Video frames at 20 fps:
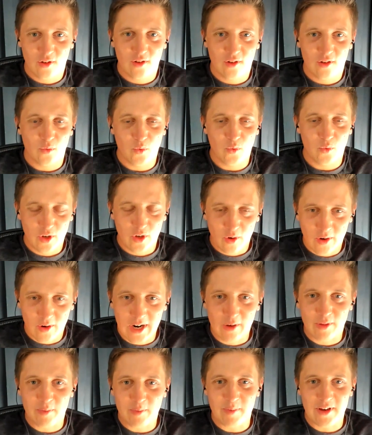know
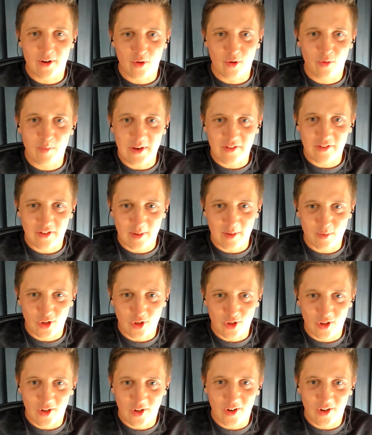how the good pay stub
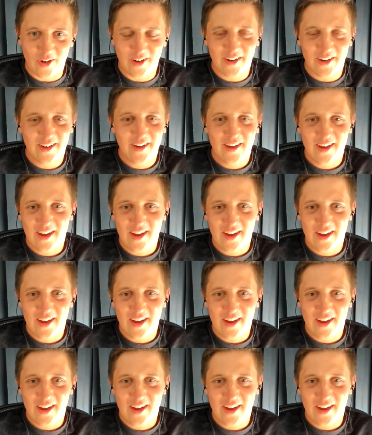should look,